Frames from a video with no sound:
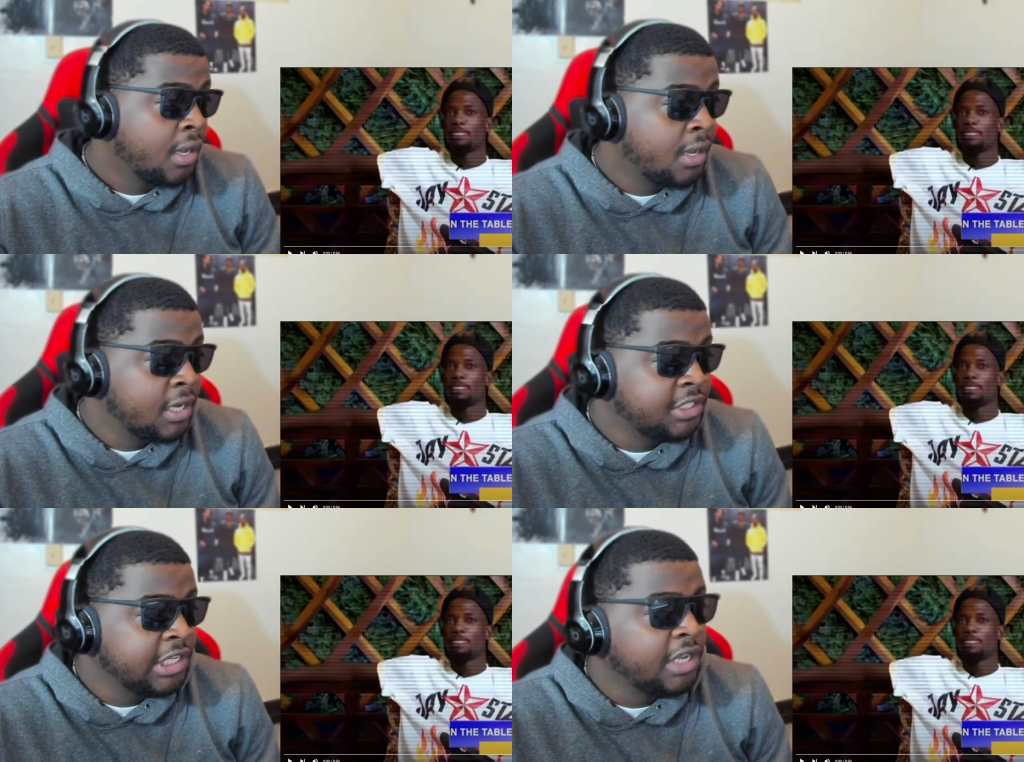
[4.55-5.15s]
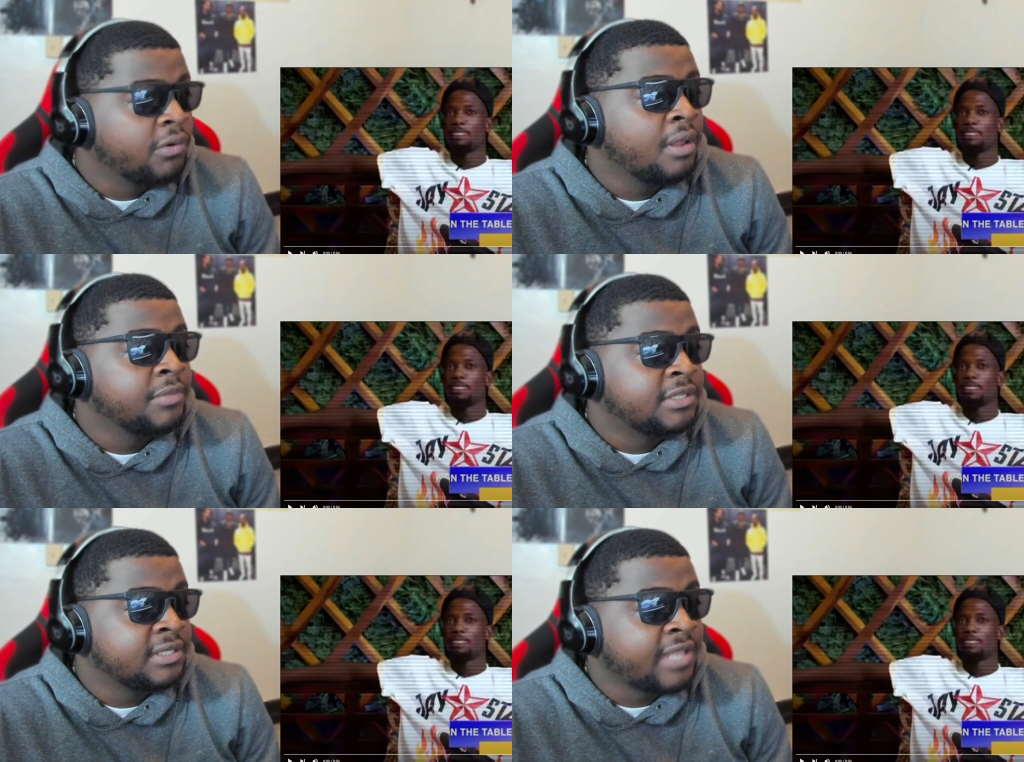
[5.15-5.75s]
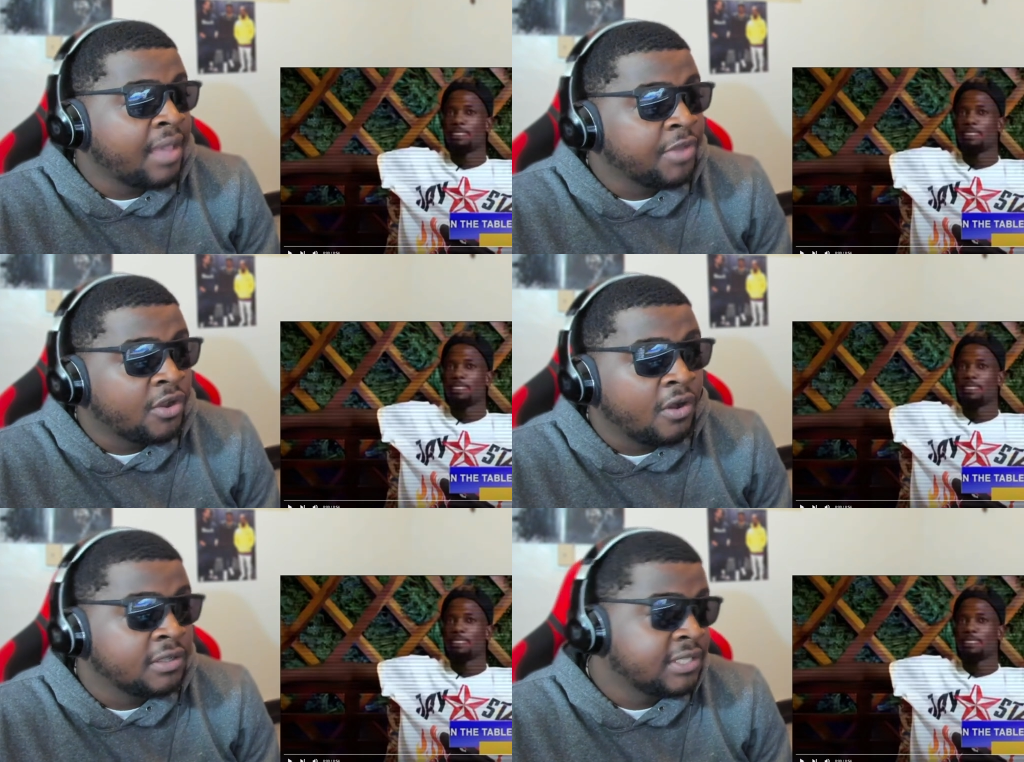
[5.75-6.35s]
Speaker 1: Uh, Chile One Mr. Zambia
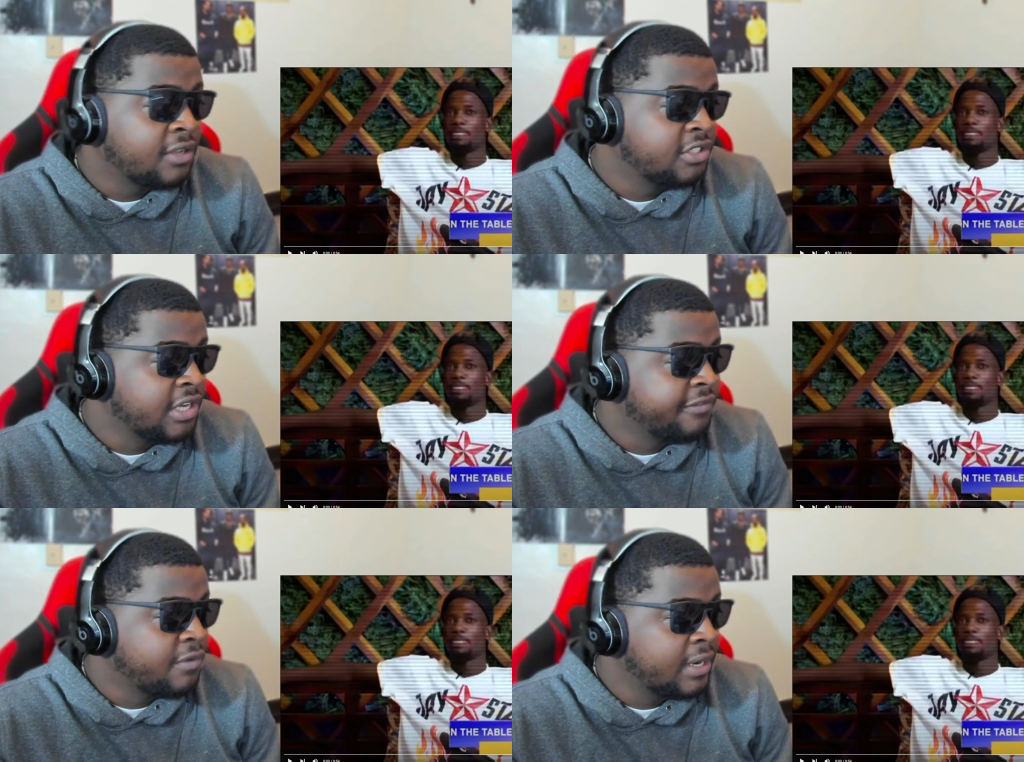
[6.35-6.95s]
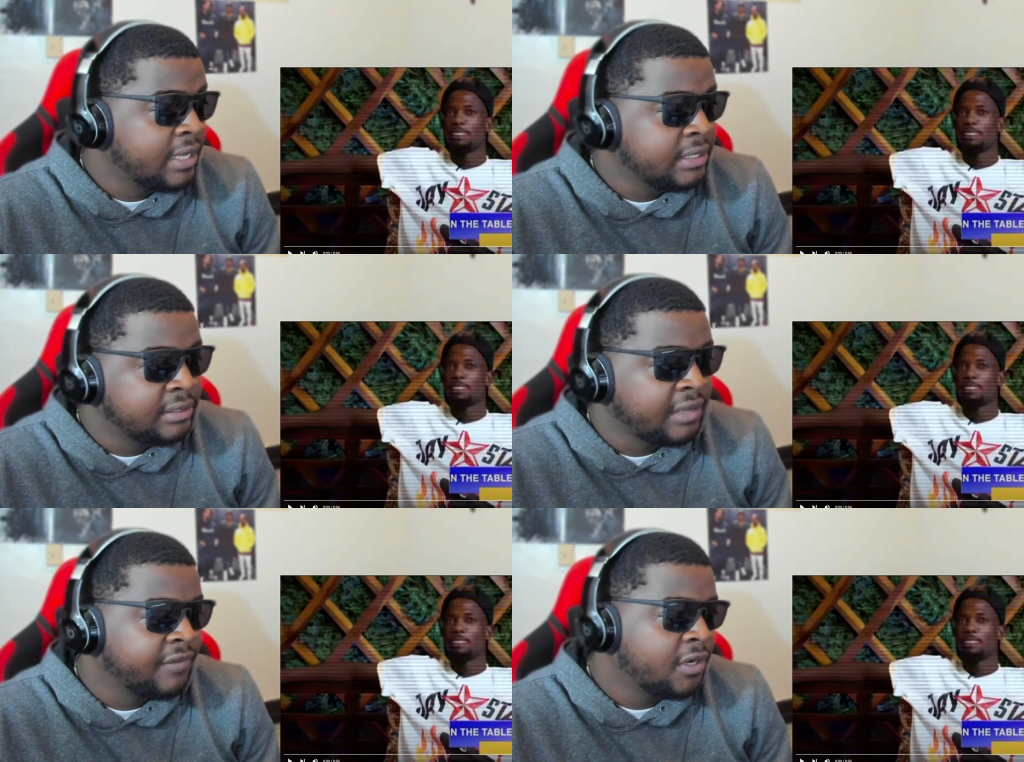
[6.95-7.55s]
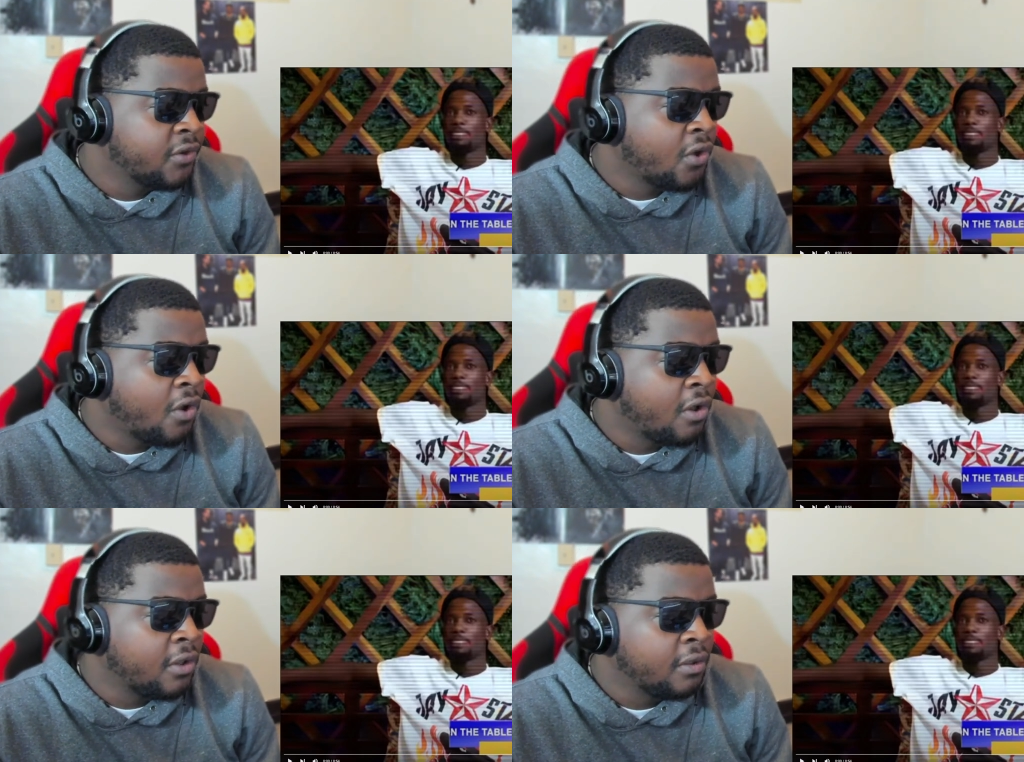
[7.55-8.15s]
calls out Chef 187 and
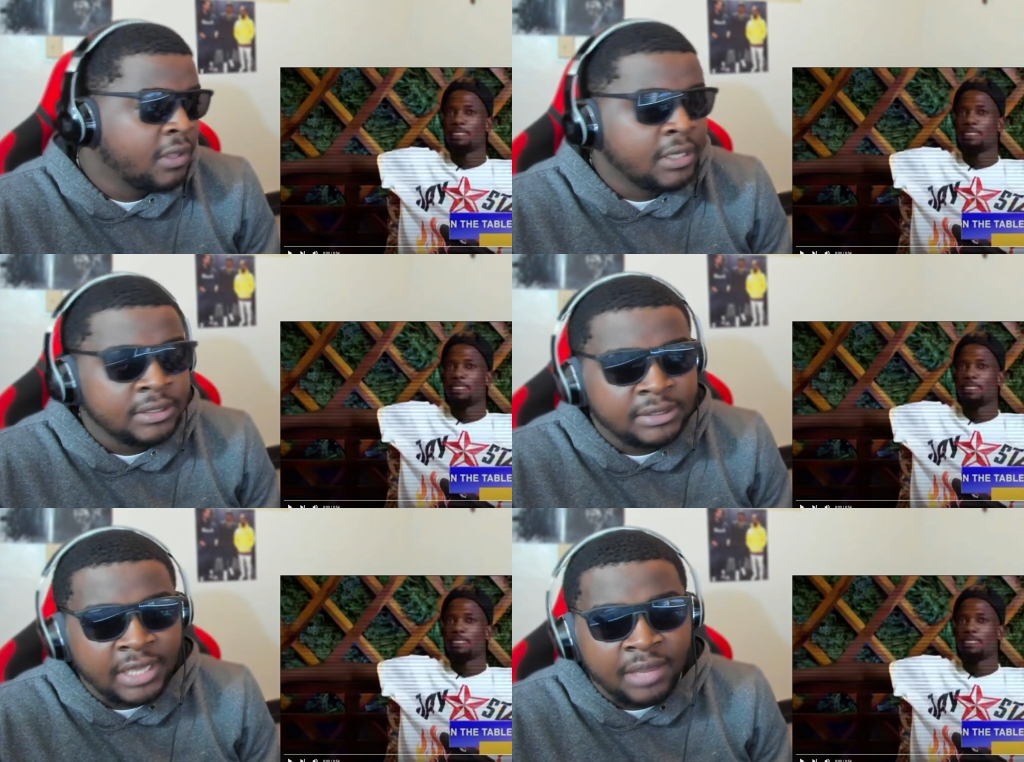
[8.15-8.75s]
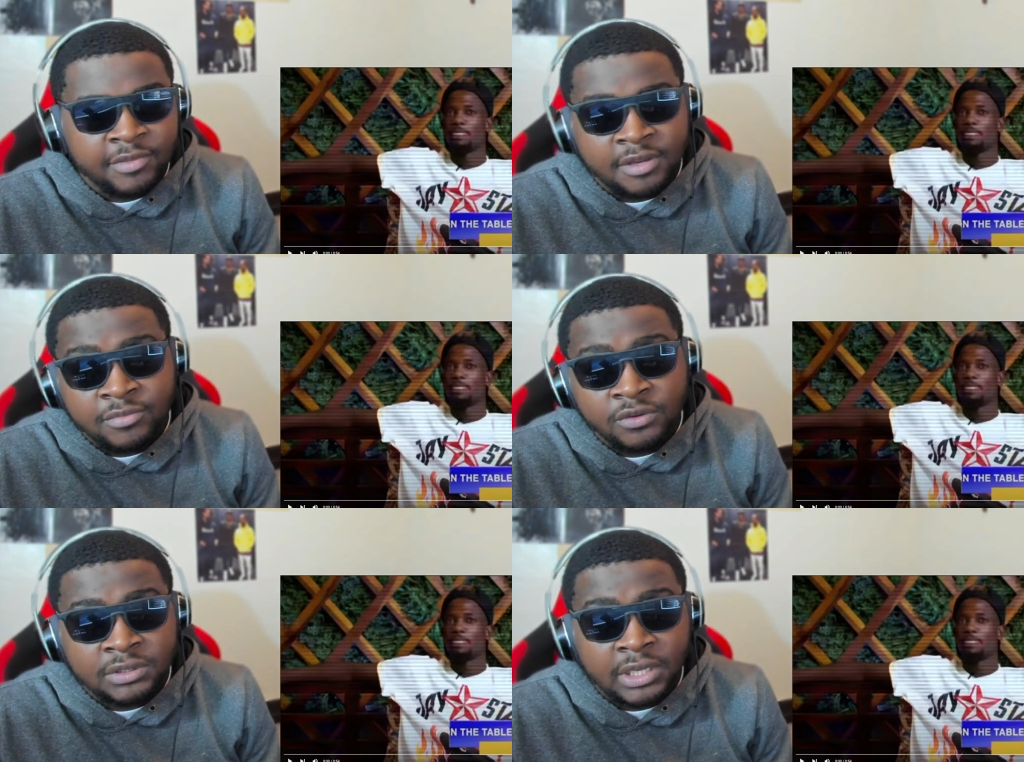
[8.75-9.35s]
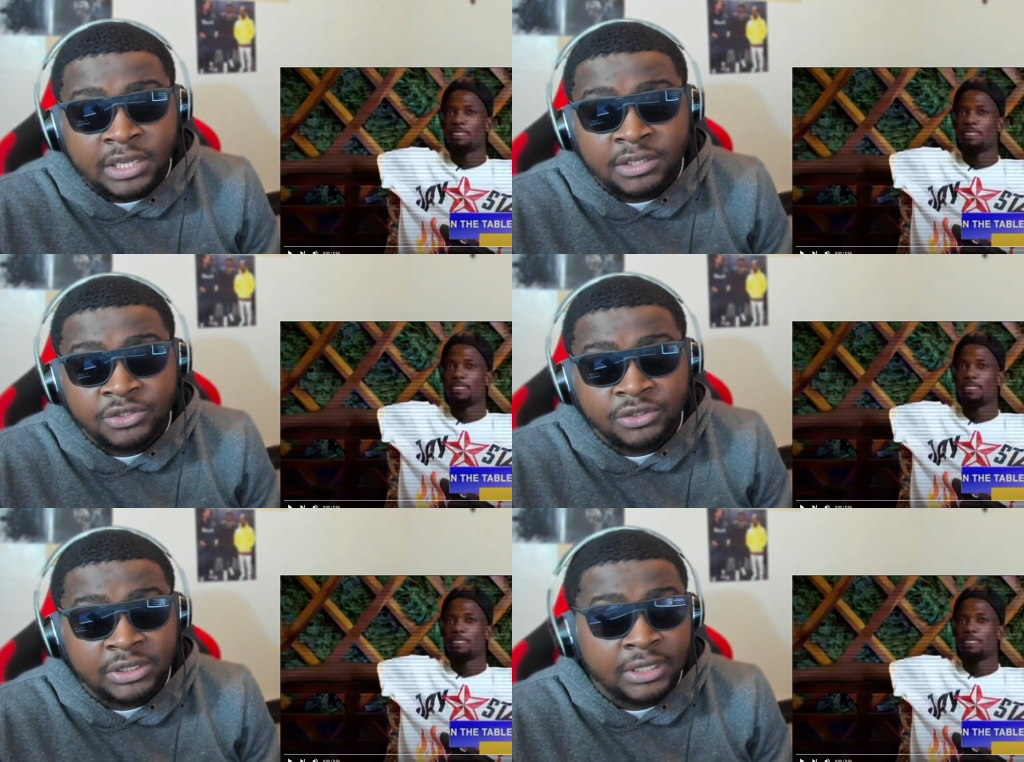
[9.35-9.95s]
all Zambian music
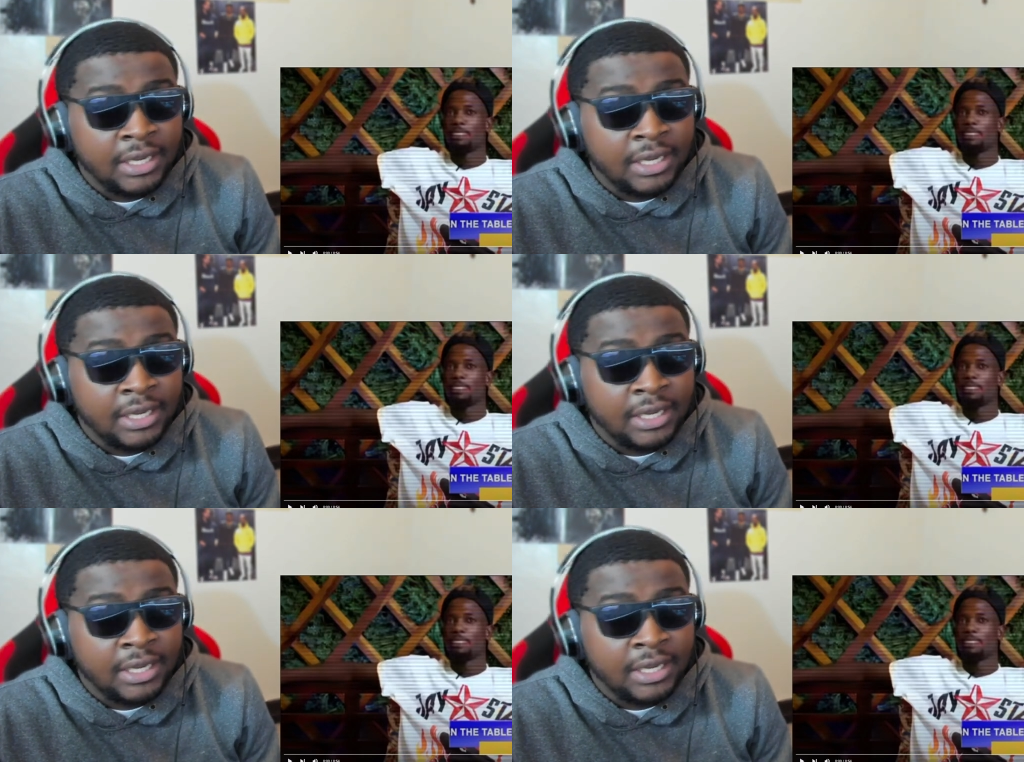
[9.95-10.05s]
industry.